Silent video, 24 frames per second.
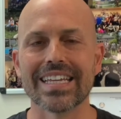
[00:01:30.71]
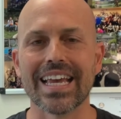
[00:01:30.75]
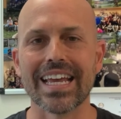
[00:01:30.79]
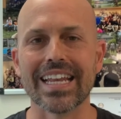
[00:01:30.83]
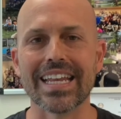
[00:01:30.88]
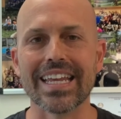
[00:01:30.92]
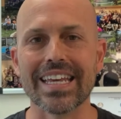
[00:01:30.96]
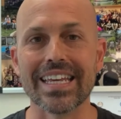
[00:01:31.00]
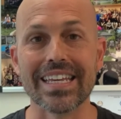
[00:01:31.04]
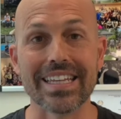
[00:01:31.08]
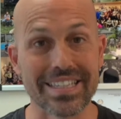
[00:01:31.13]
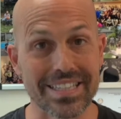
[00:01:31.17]

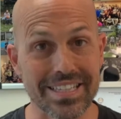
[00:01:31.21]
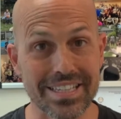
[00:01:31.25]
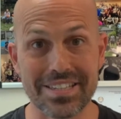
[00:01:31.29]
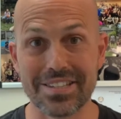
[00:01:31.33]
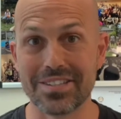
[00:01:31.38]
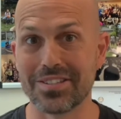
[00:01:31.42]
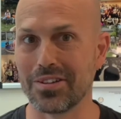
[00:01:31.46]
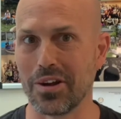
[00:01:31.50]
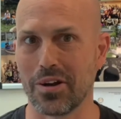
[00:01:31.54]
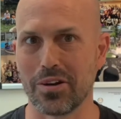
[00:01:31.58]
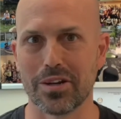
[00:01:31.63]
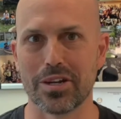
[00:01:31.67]
and he
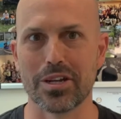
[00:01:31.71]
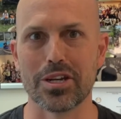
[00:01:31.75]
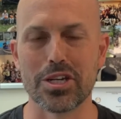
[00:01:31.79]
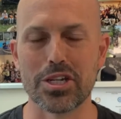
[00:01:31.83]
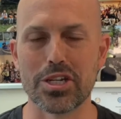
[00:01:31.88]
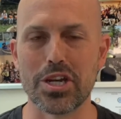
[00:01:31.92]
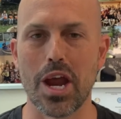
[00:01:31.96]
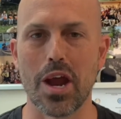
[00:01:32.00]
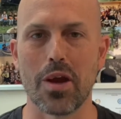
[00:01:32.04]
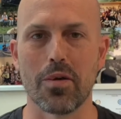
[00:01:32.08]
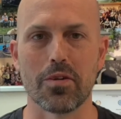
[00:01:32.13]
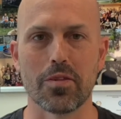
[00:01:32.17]
started to
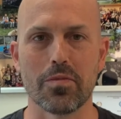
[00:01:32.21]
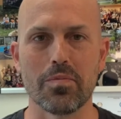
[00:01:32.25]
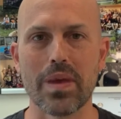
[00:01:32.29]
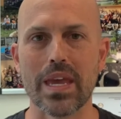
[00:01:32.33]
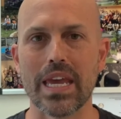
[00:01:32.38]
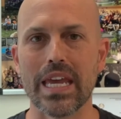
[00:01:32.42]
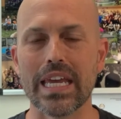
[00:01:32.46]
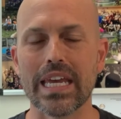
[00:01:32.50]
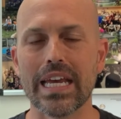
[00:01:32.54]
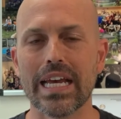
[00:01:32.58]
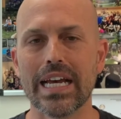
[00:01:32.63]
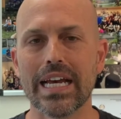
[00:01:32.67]
share with
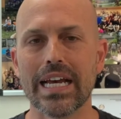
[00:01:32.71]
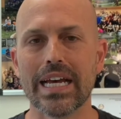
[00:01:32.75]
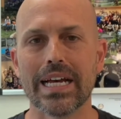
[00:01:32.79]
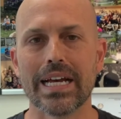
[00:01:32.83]
me.